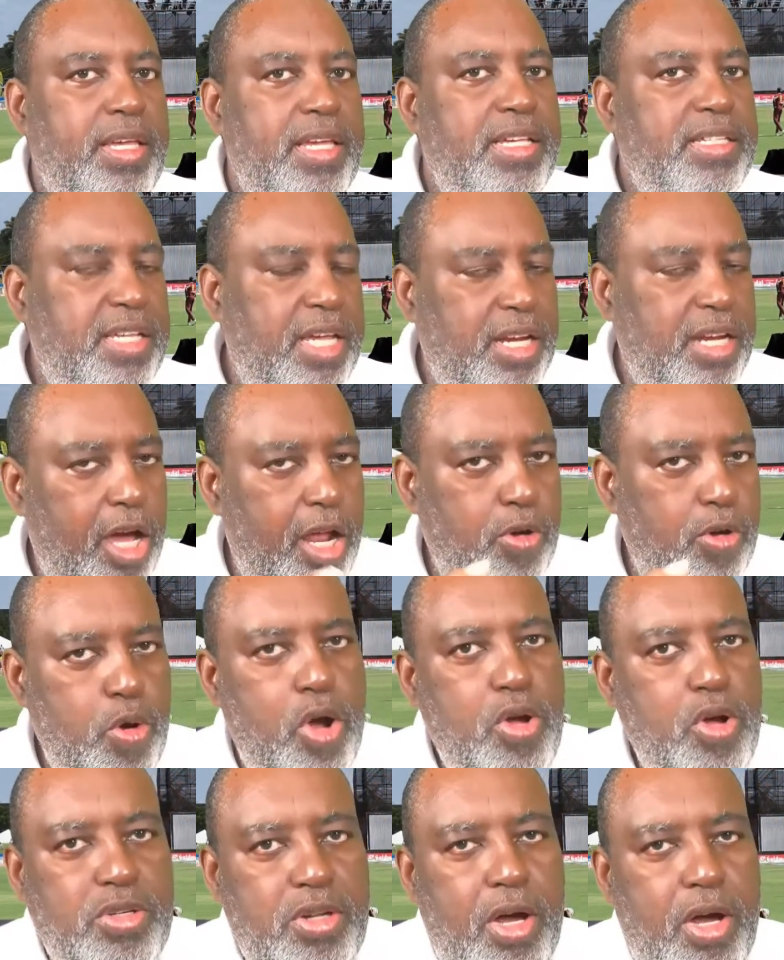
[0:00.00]
He's an
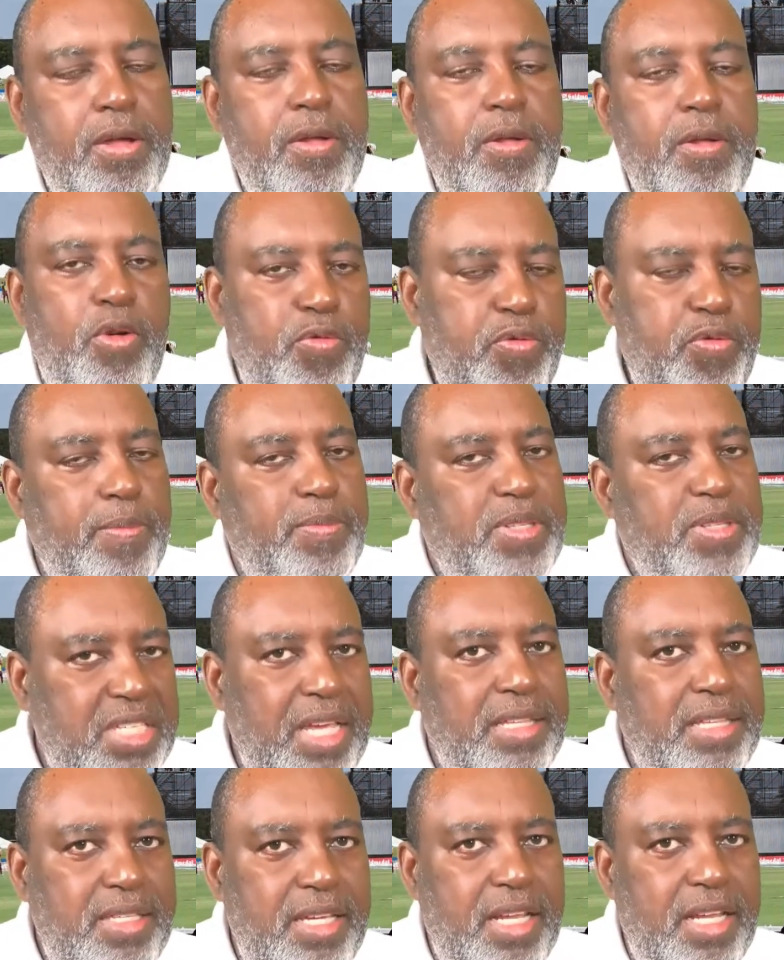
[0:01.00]
all-rounder from
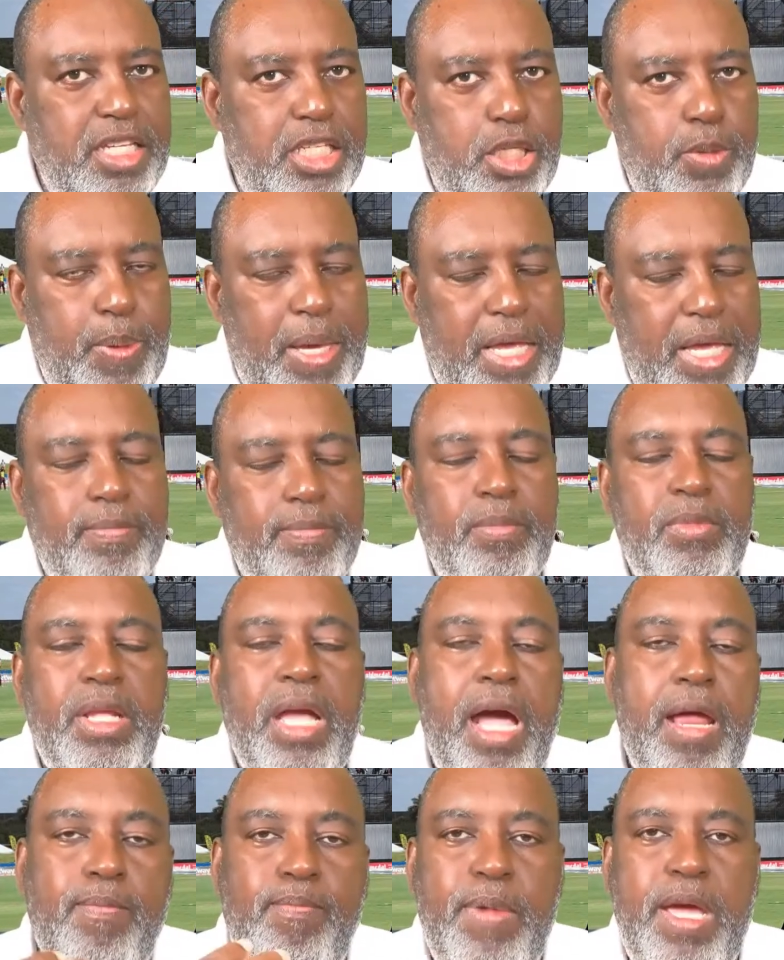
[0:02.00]
St. Elizabeth,
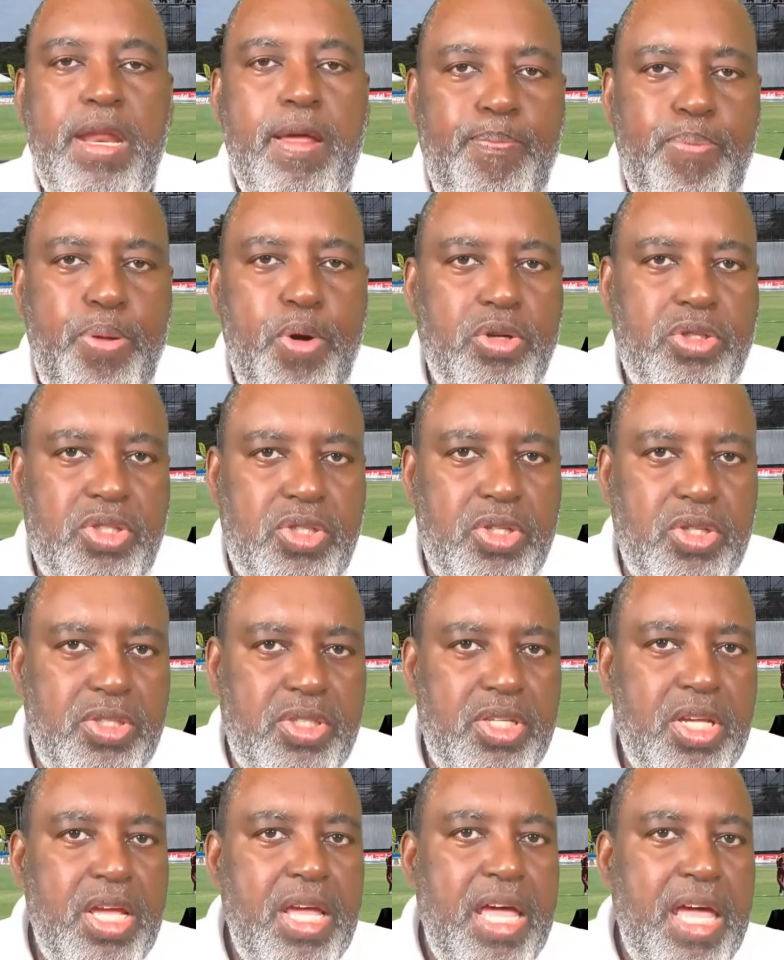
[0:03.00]
and many
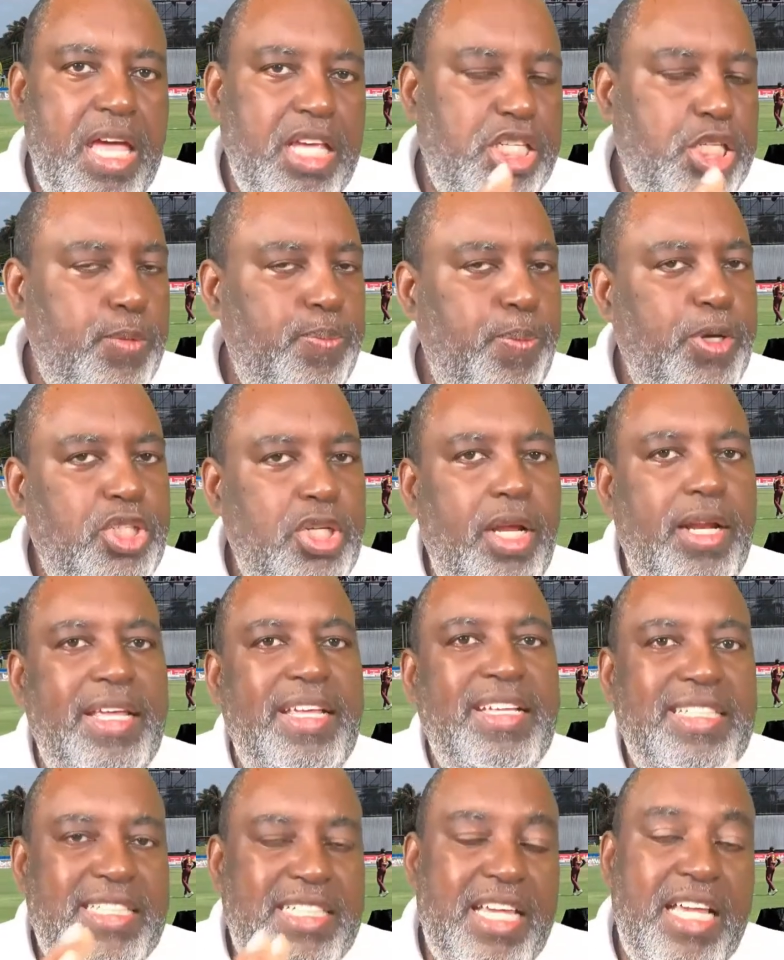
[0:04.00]
persons, especially
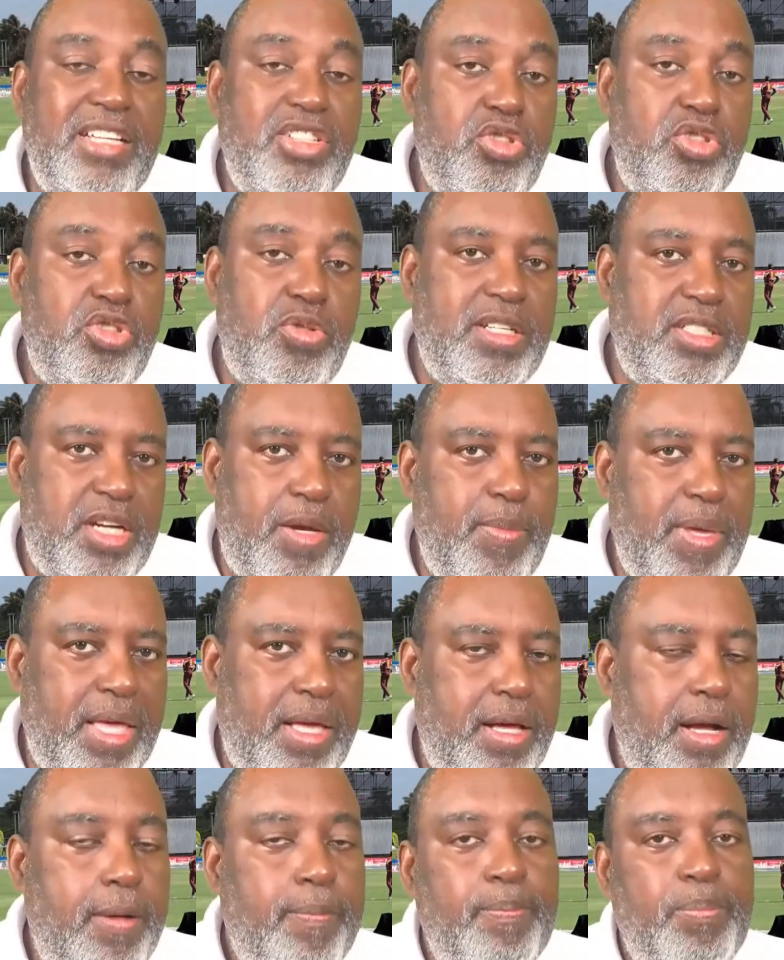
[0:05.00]
in central
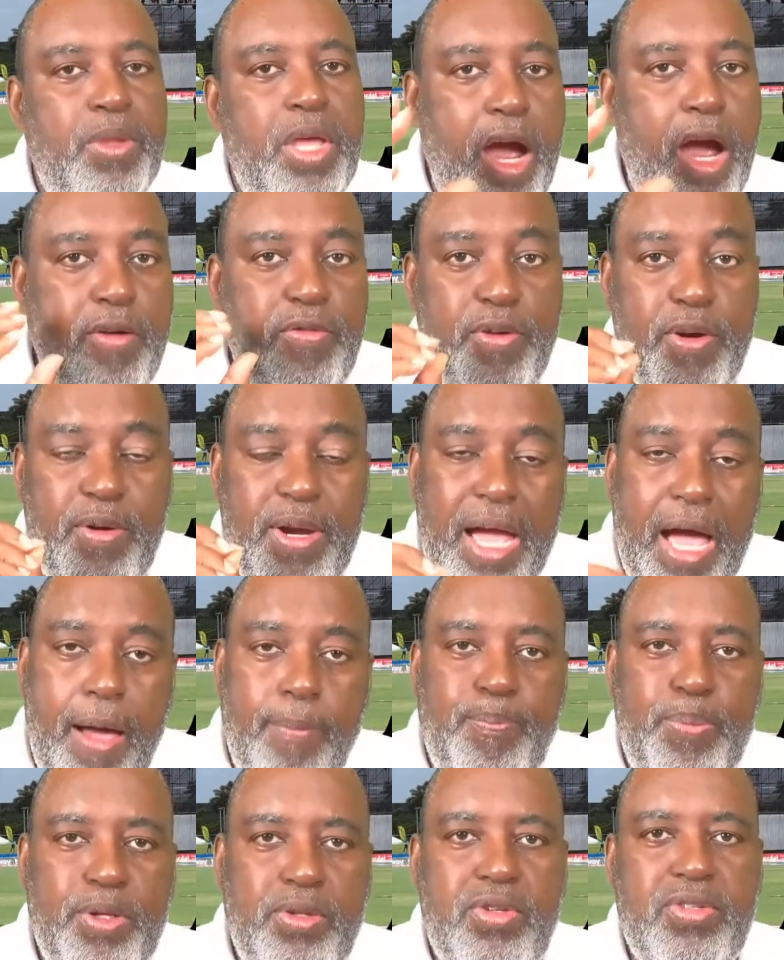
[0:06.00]
Jamaica, are very
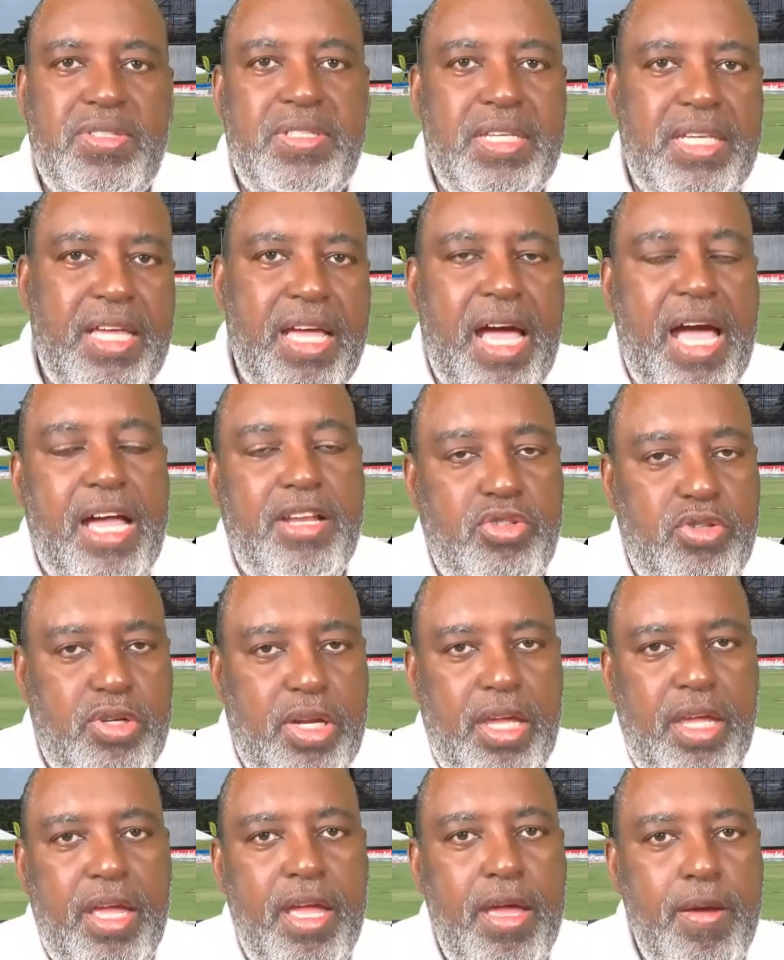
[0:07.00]
happy to see
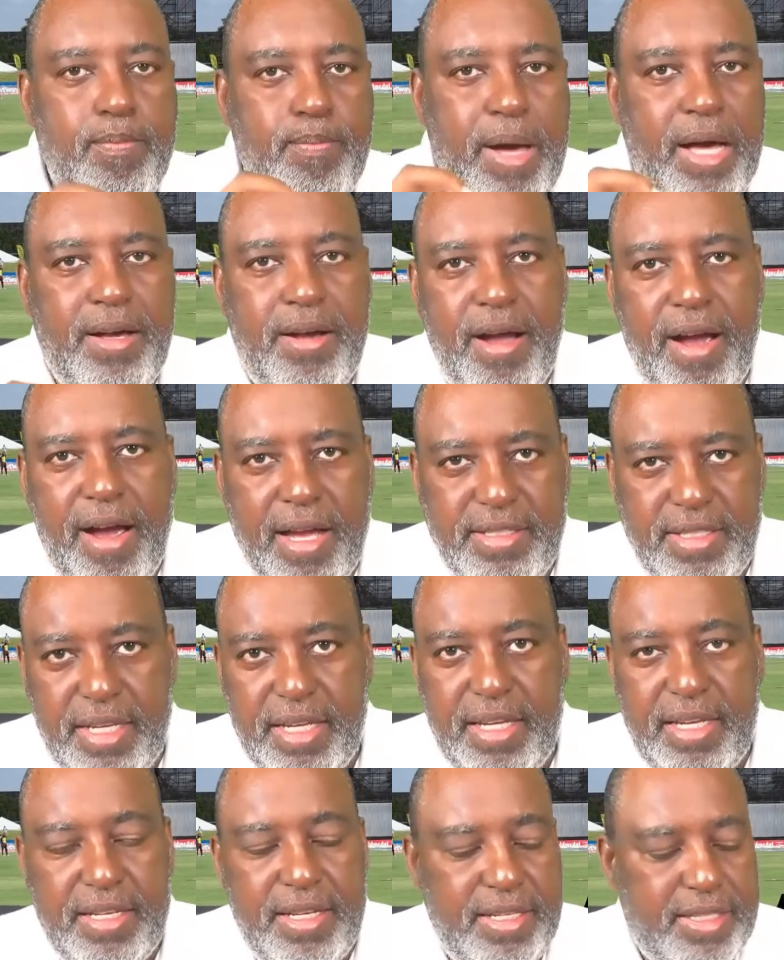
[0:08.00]
Andre McCarthy
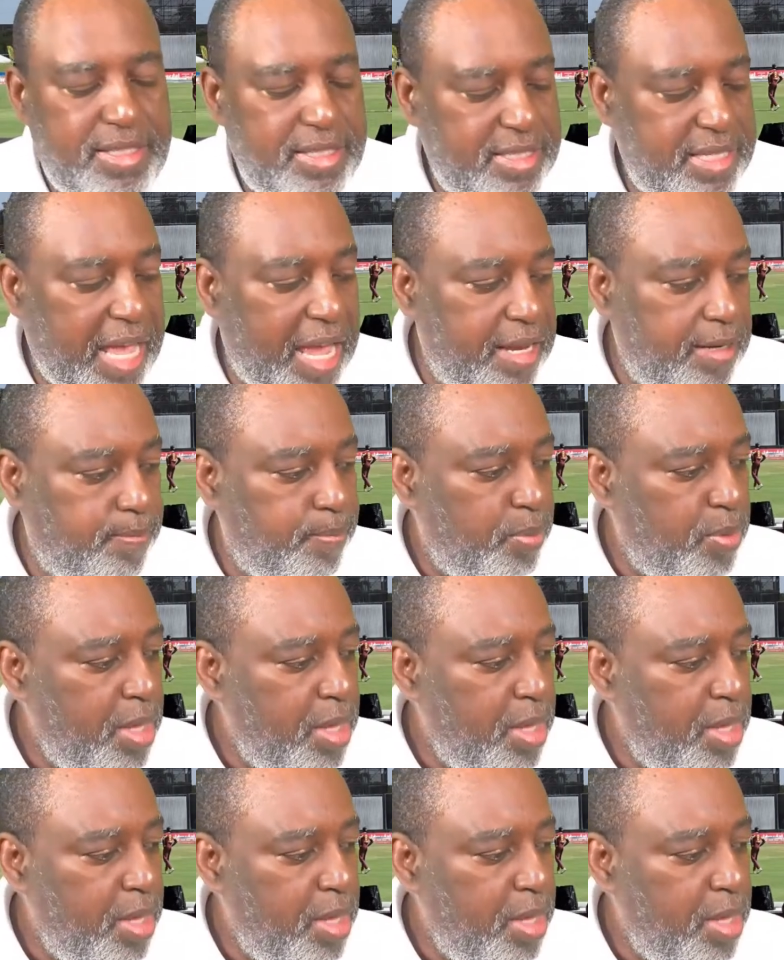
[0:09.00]
in this side.